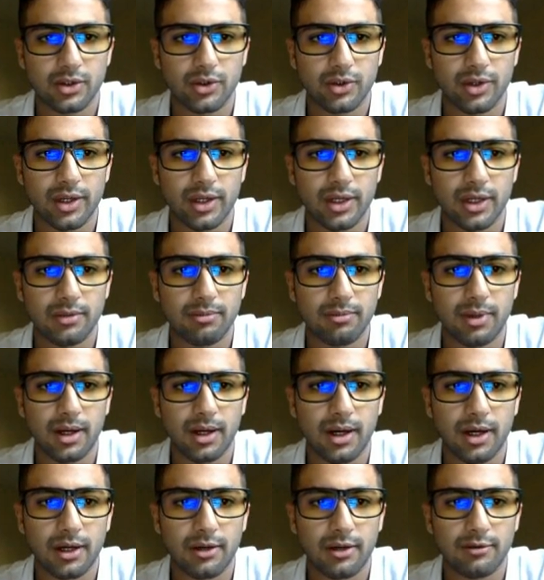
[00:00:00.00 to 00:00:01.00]
created
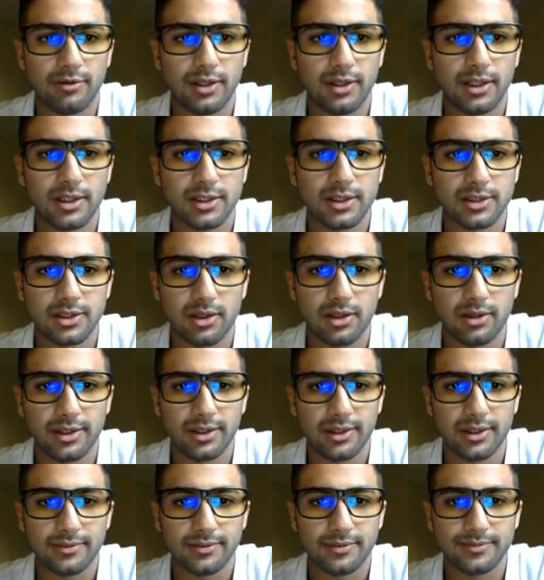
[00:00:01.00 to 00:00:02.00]
by VIC
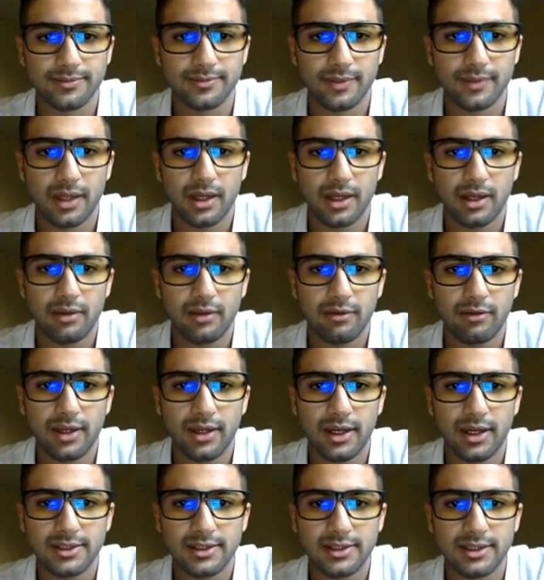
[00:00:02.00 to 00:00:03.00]
Consulting,
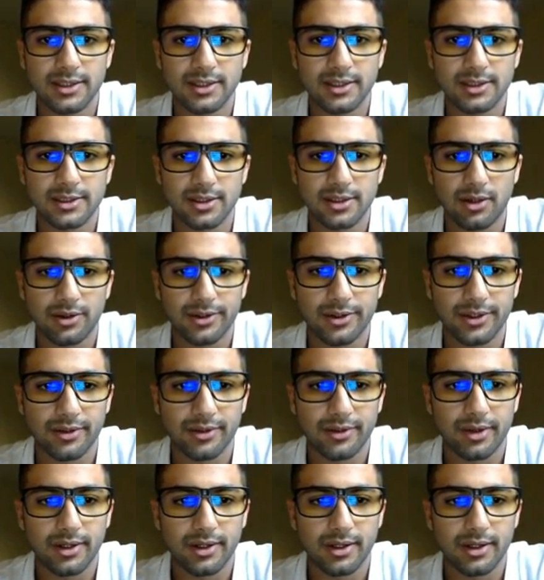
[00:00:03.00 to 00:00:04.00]

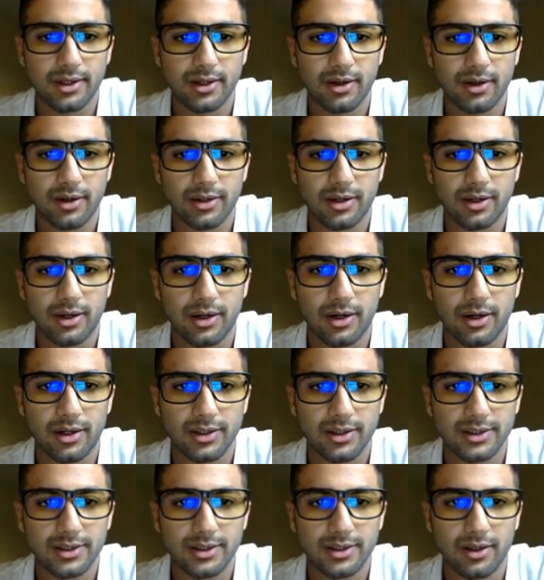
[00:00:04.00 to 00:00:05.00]
right? And
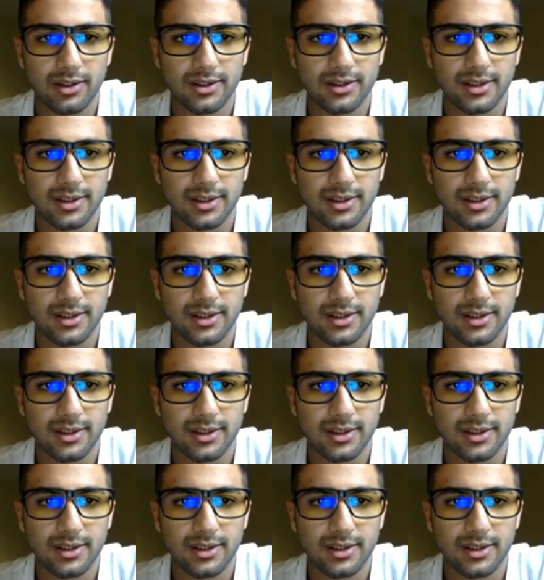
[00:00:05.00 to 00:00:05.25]
honestly, all it